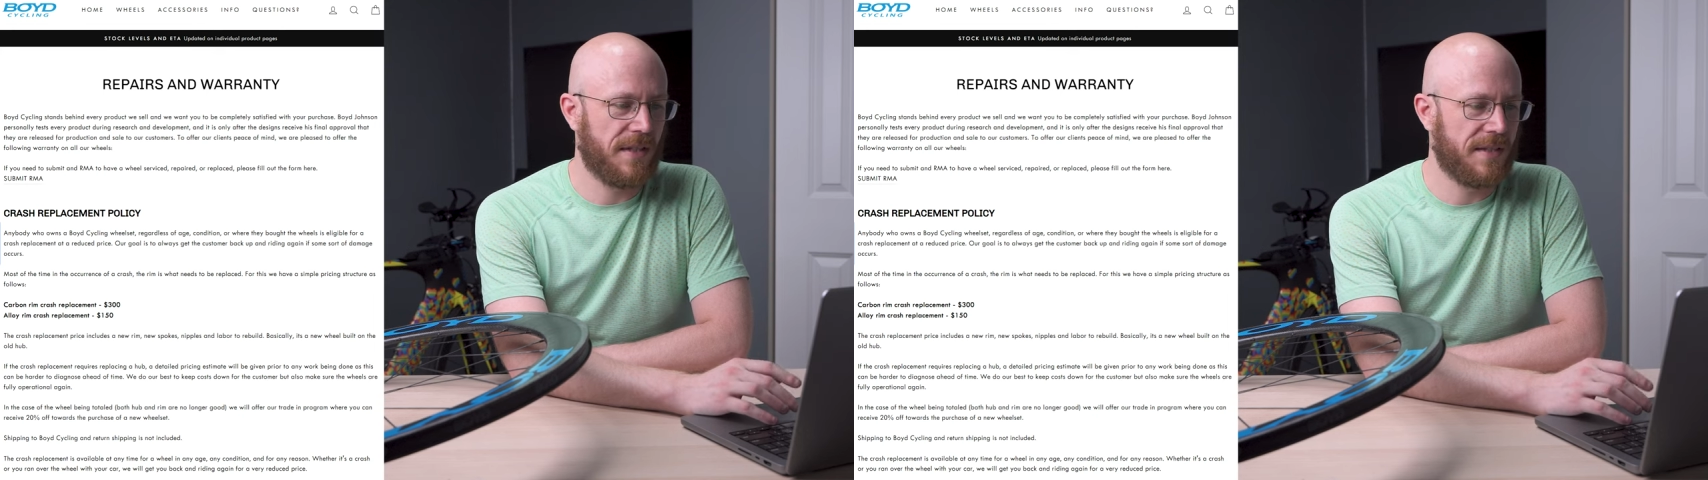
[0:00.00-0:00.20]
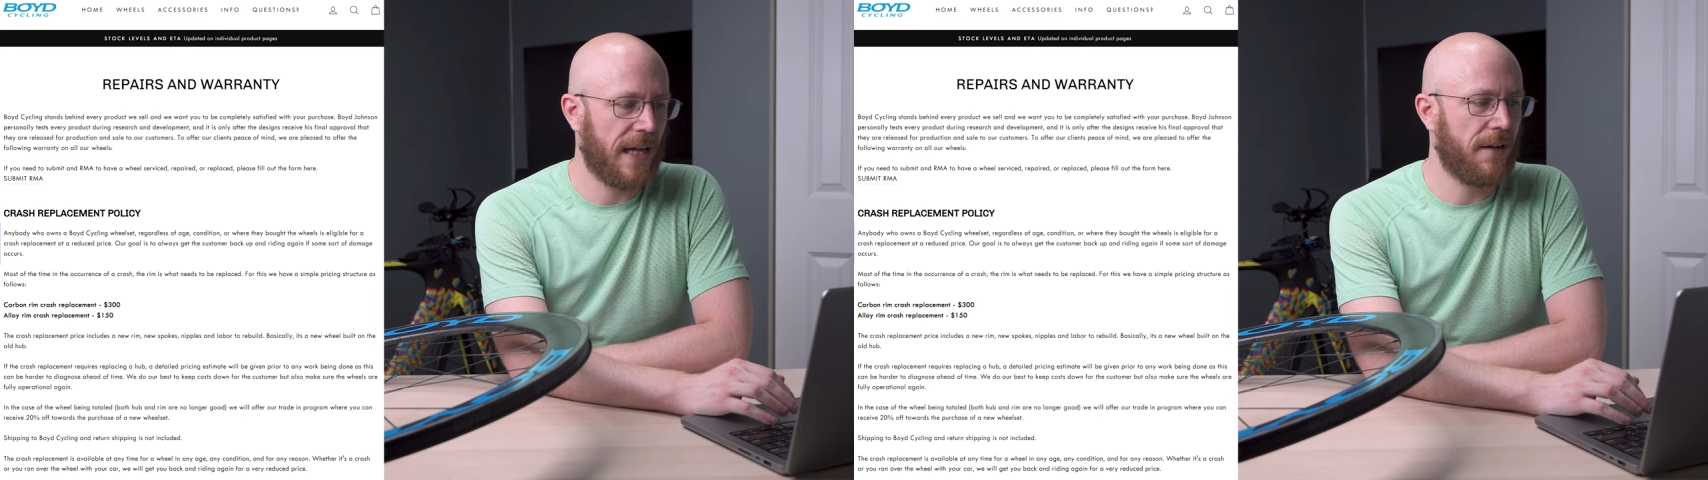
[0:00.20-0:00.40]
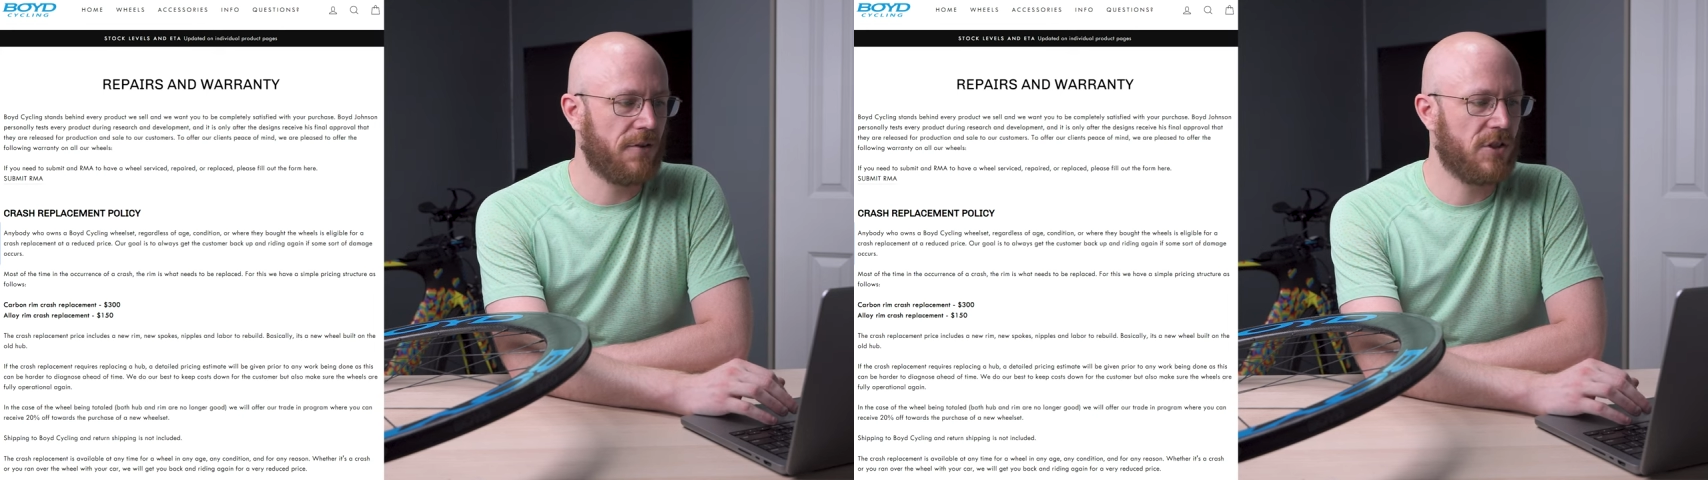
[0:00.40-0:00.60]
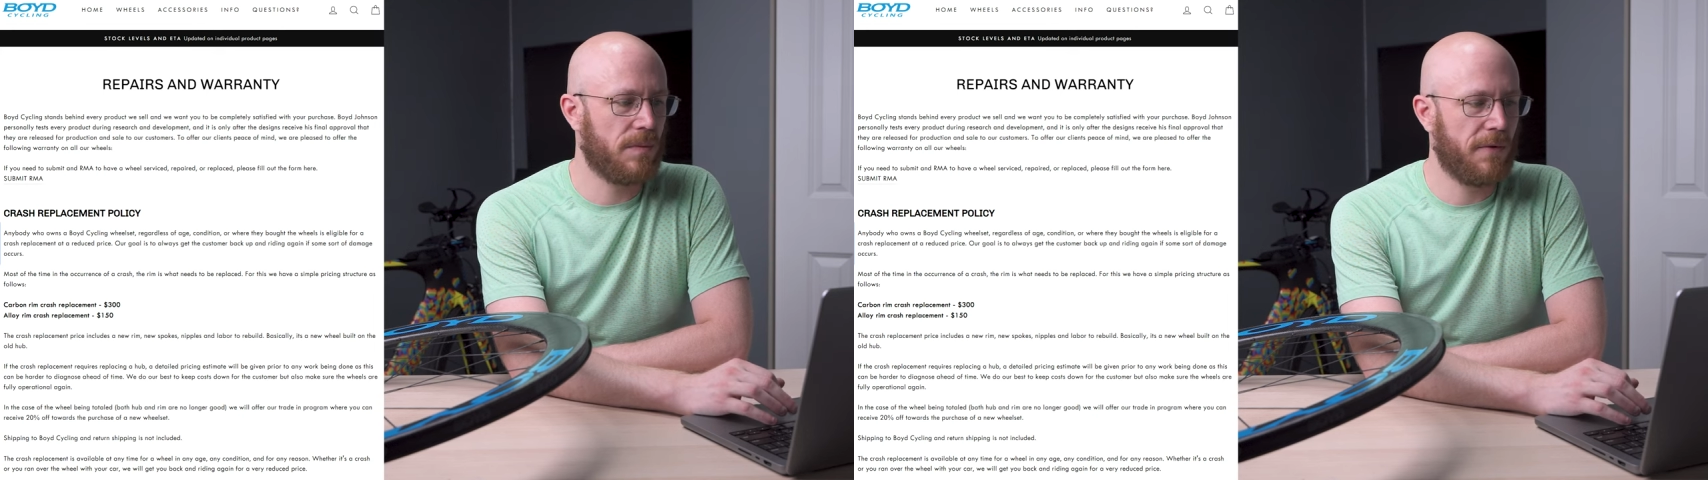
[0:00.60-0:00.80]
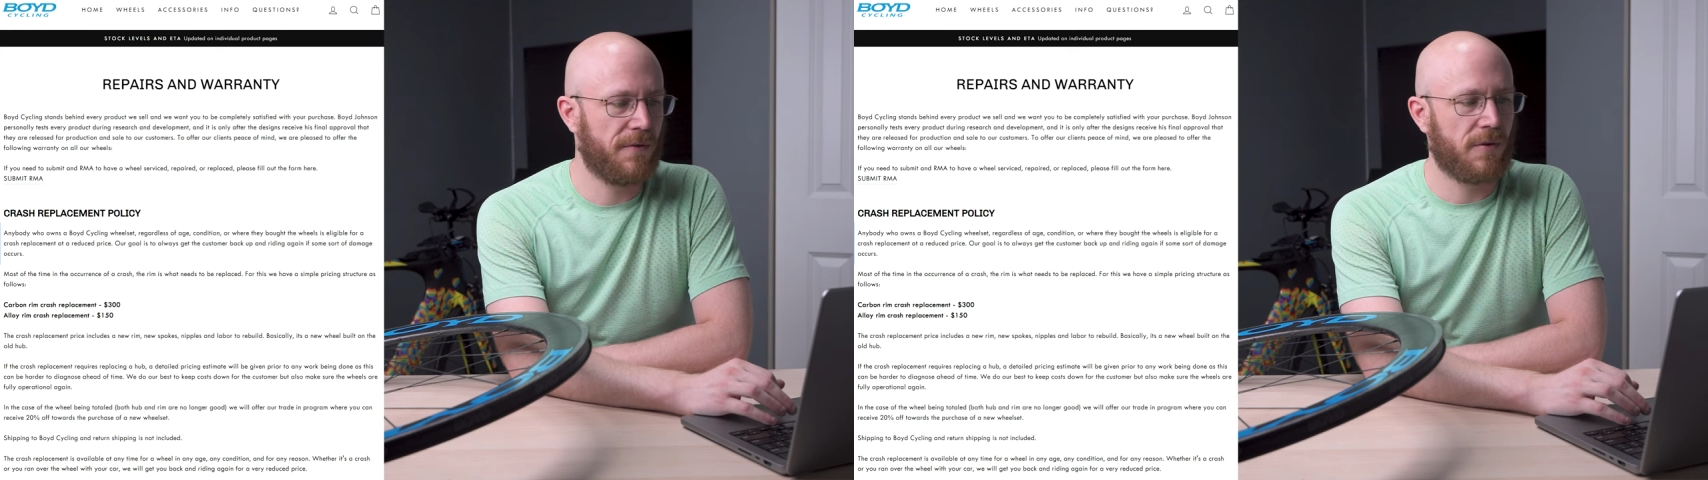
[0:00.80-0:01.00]
is
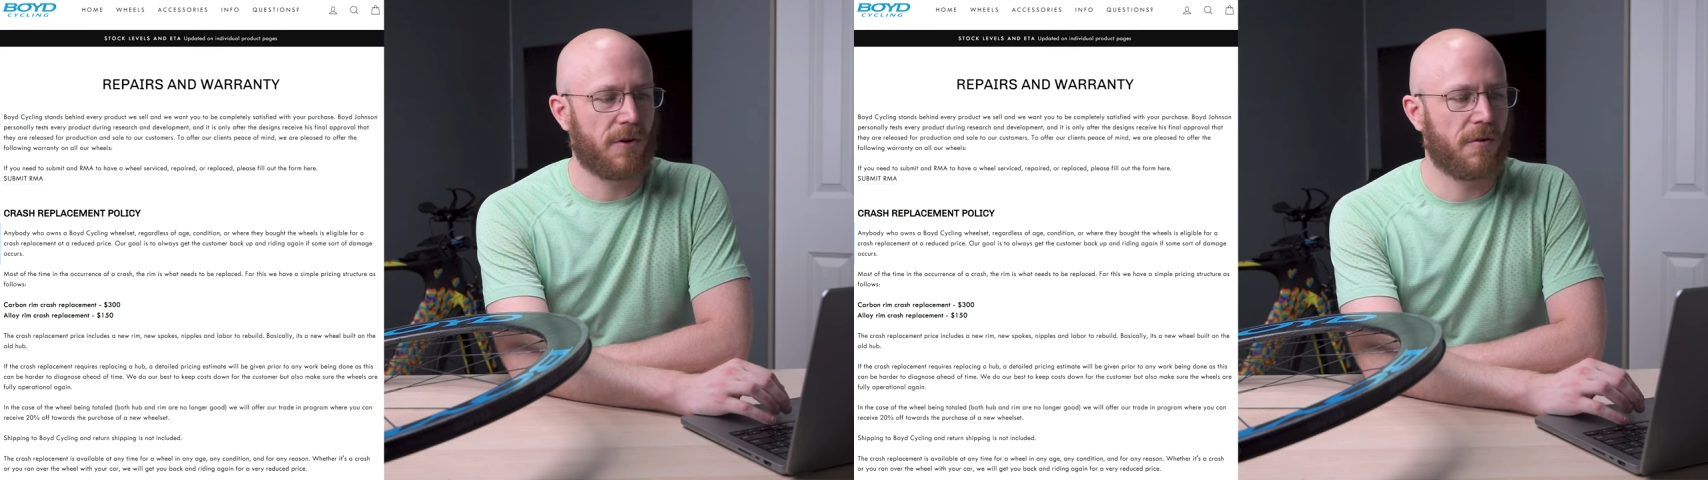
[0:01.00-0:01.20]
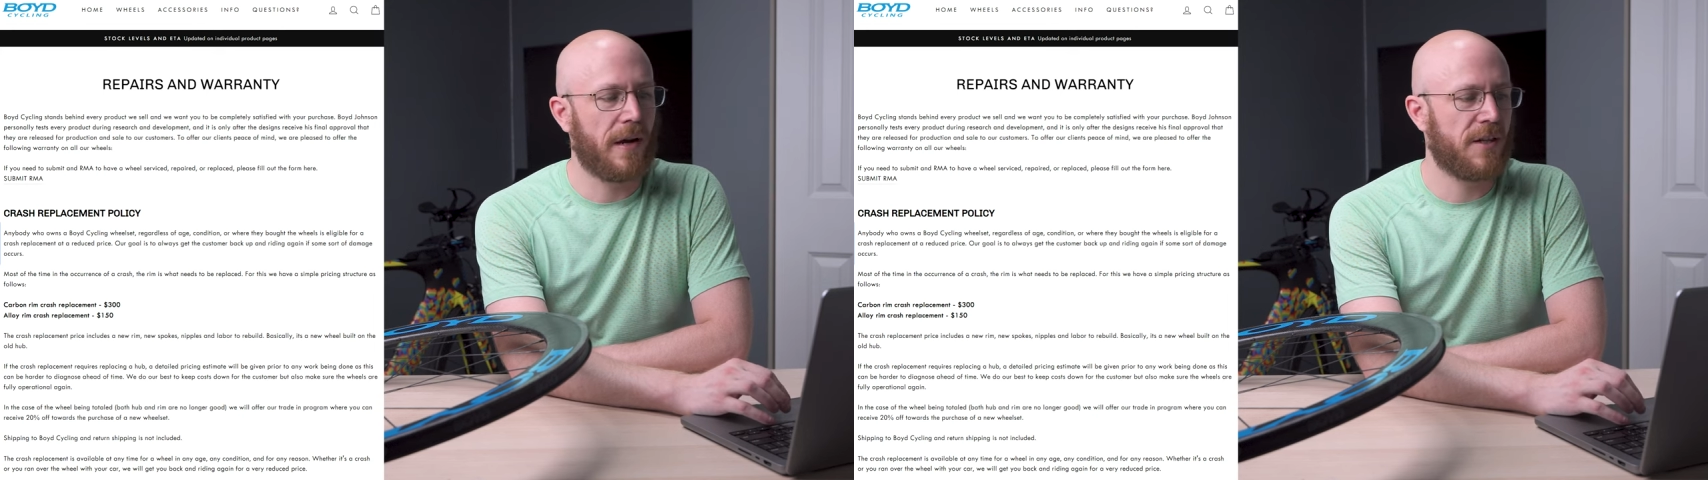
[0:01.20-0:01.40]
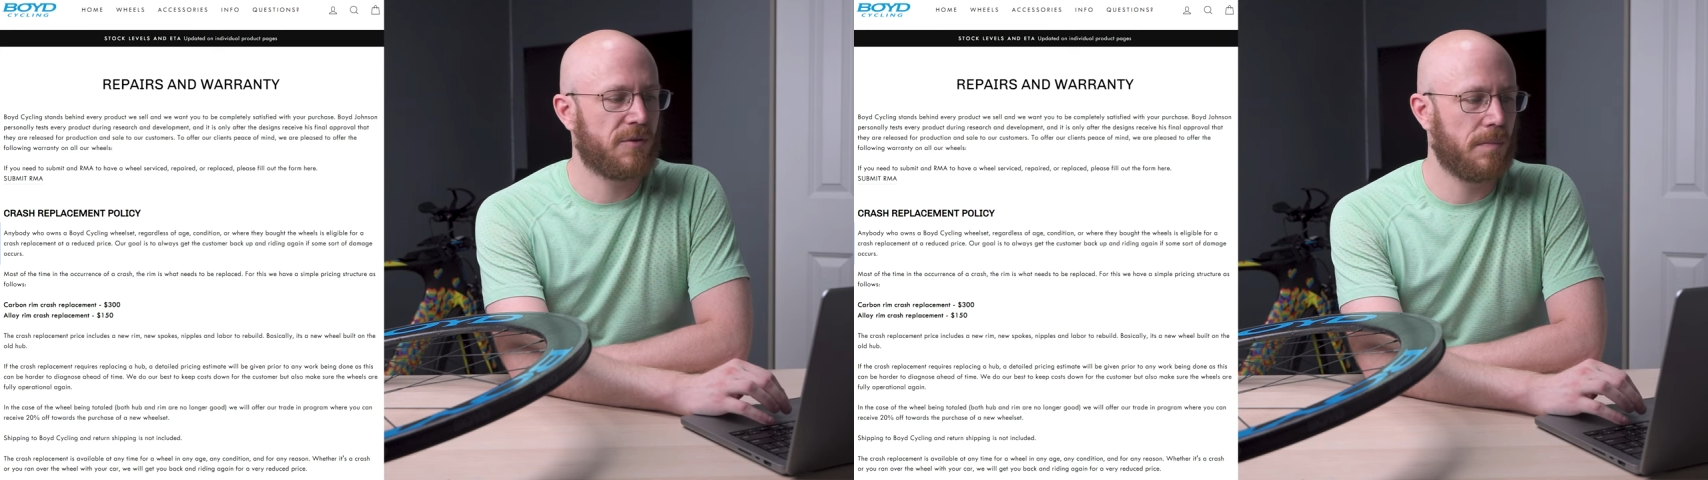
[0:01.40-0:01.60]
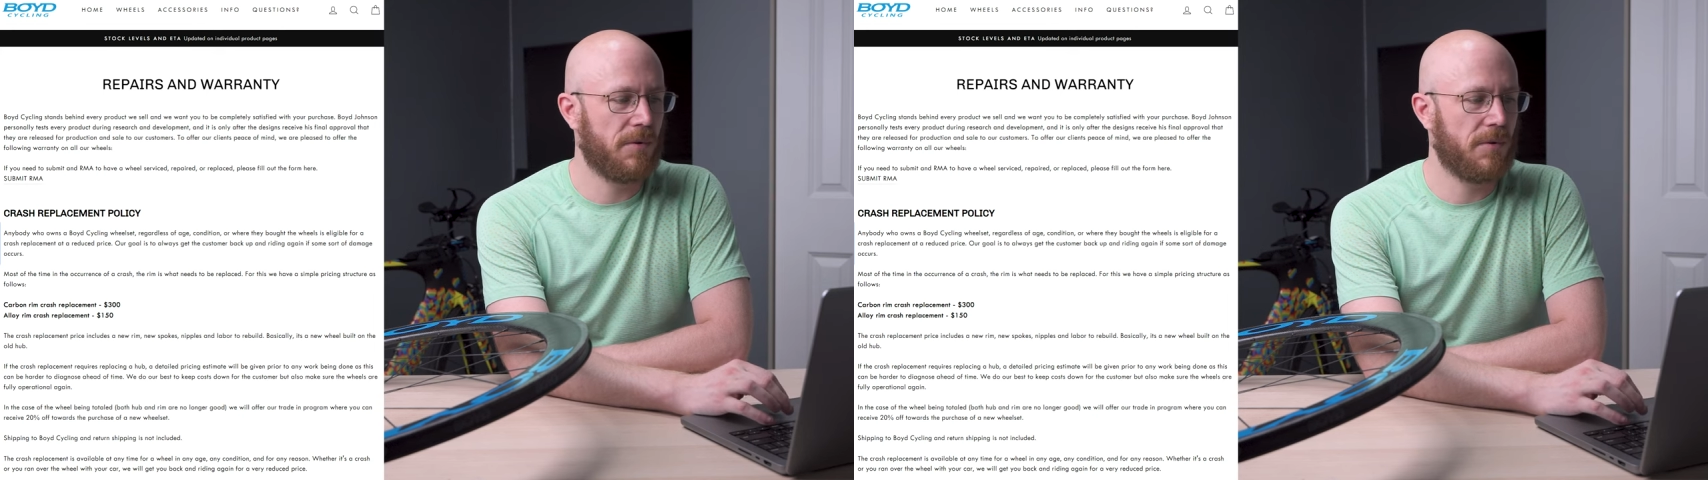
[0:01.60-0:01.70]
eligible for a crash